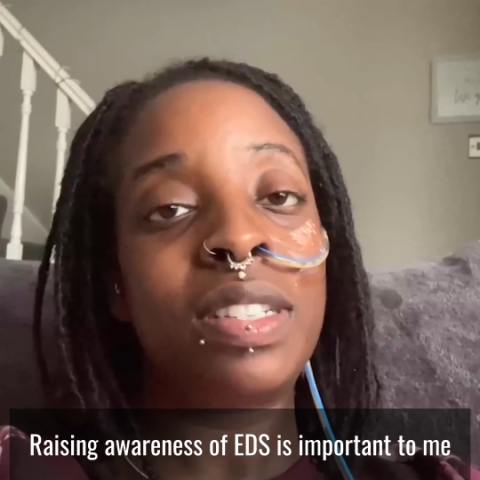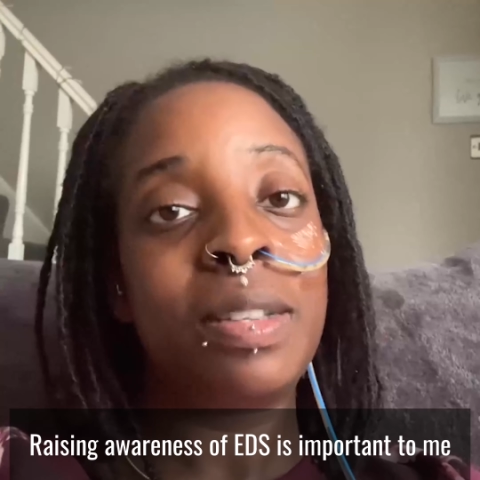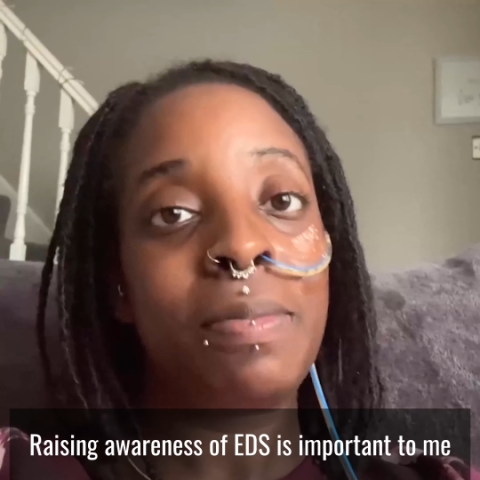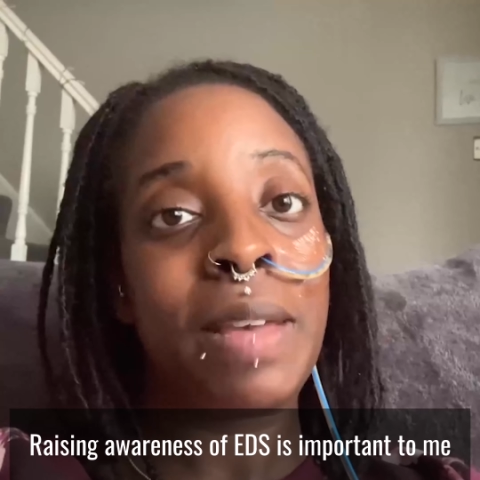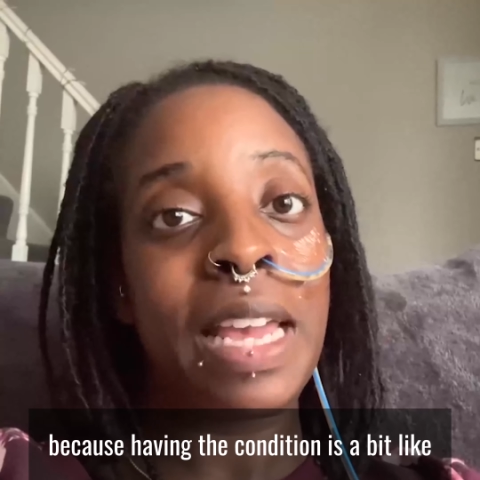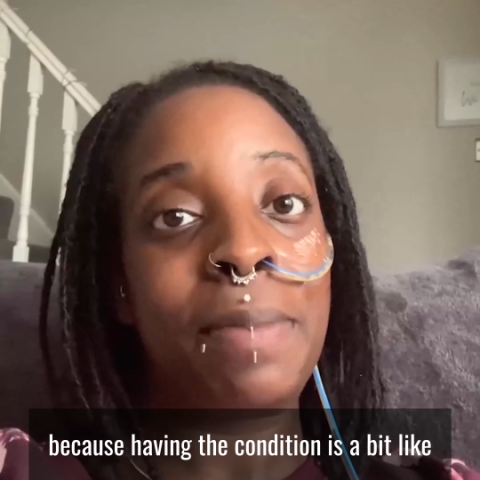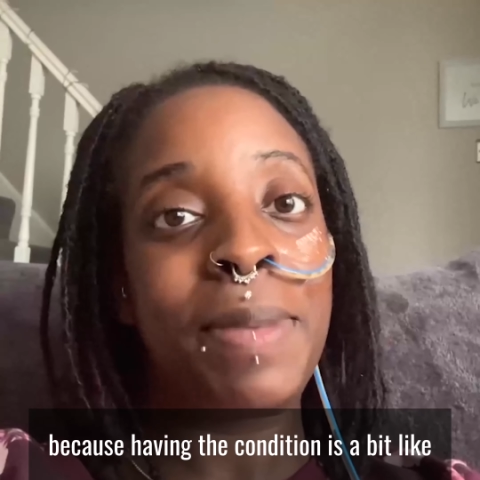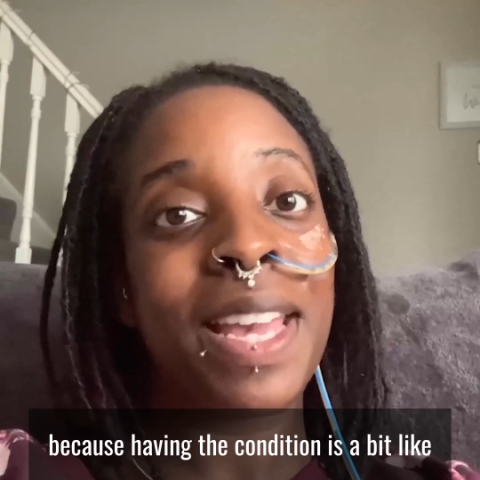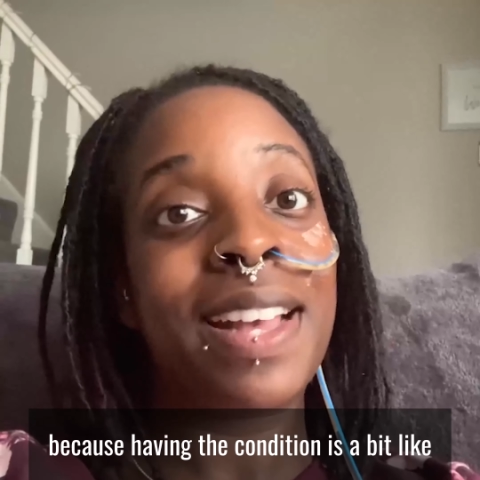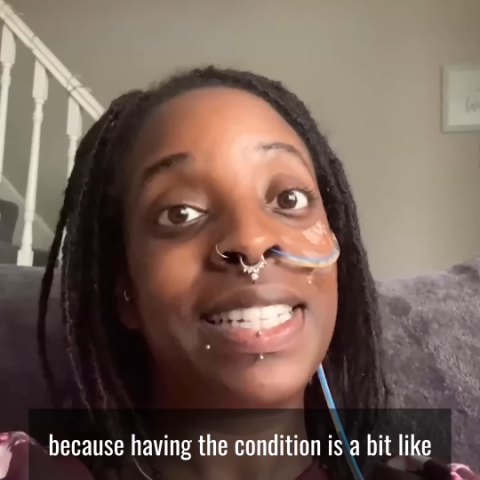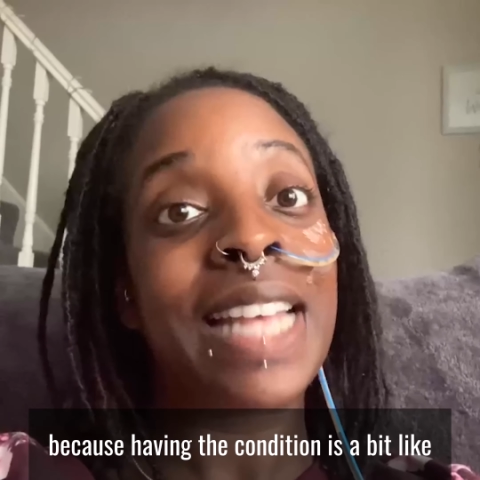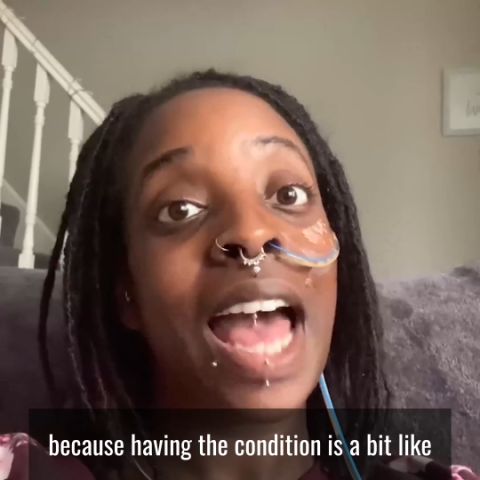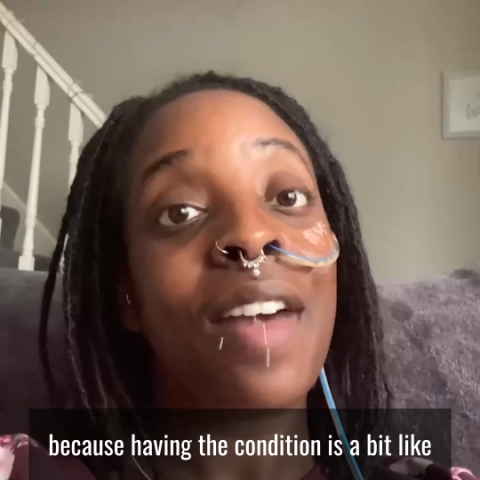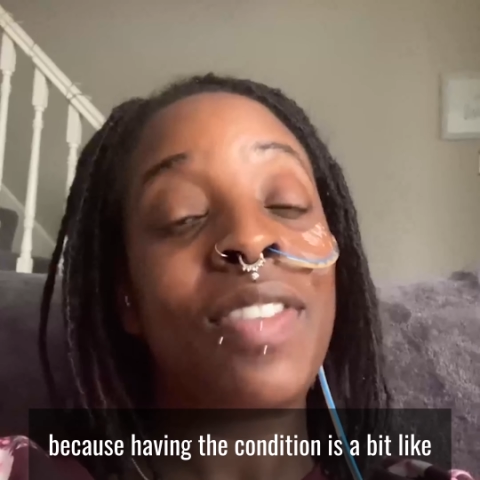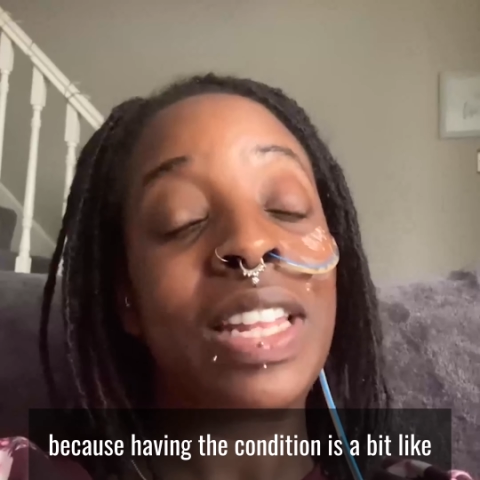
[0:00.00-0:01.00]
to me because
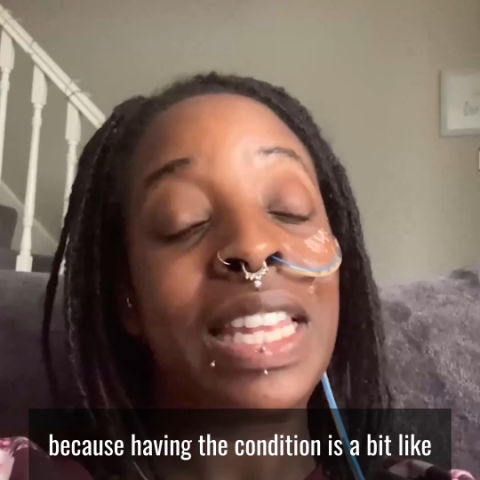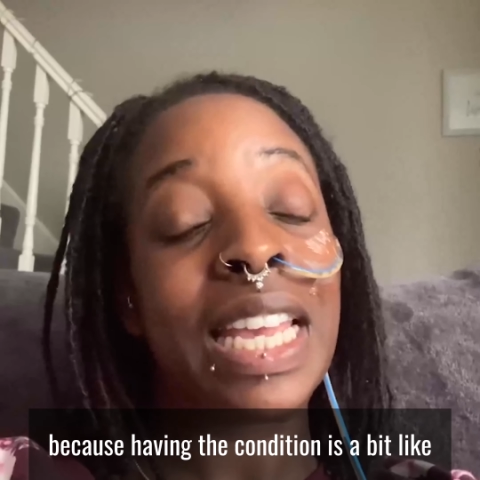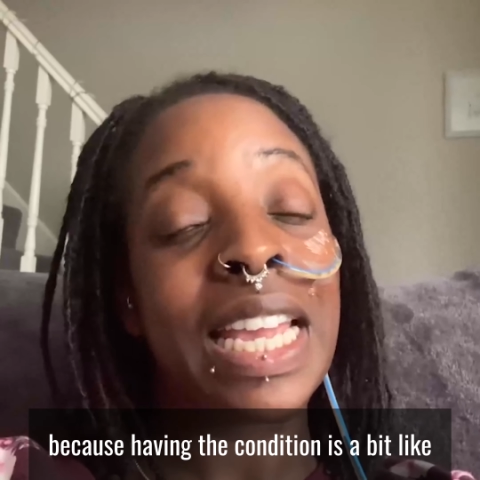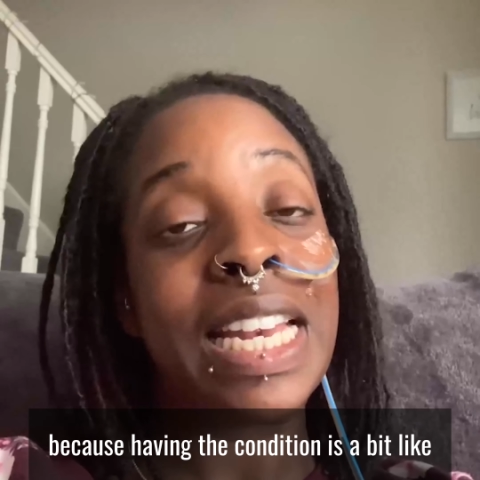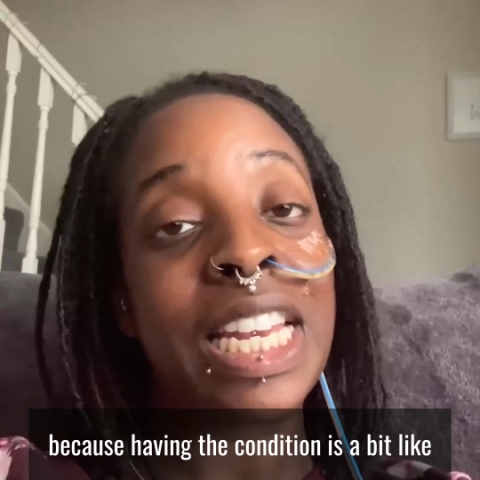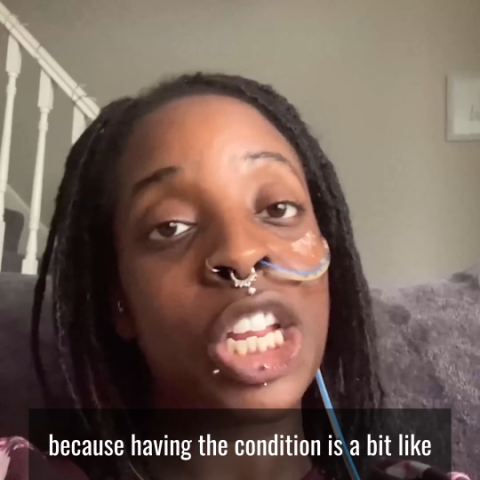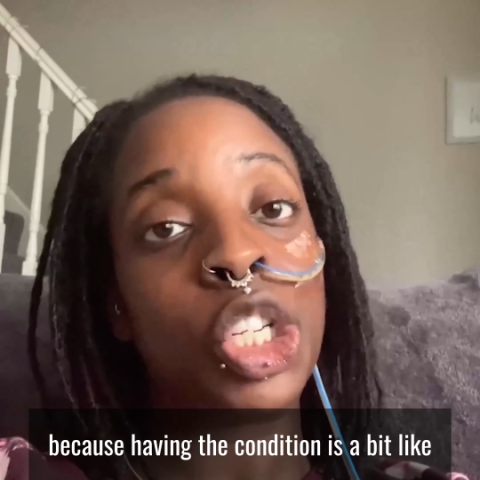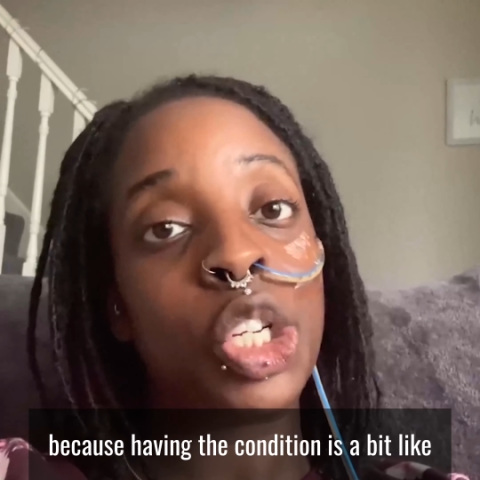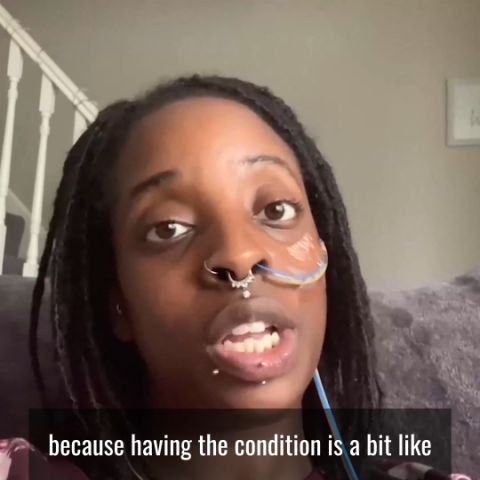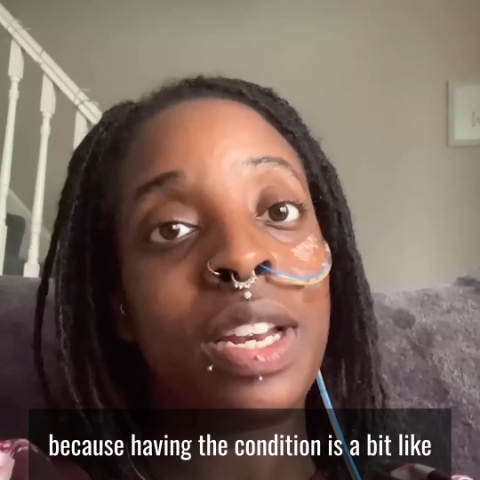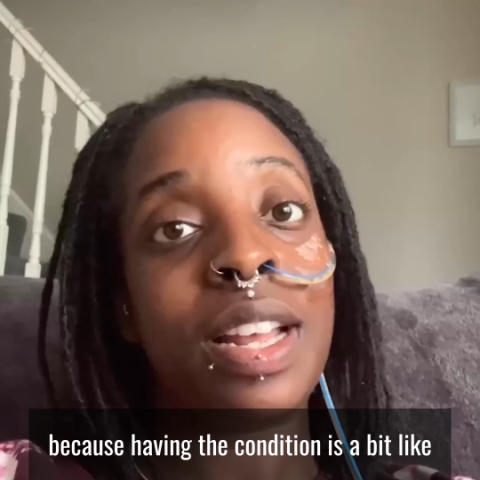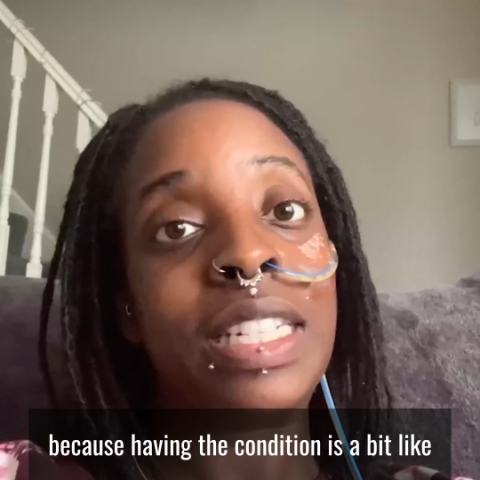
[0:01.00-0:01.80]
having the condition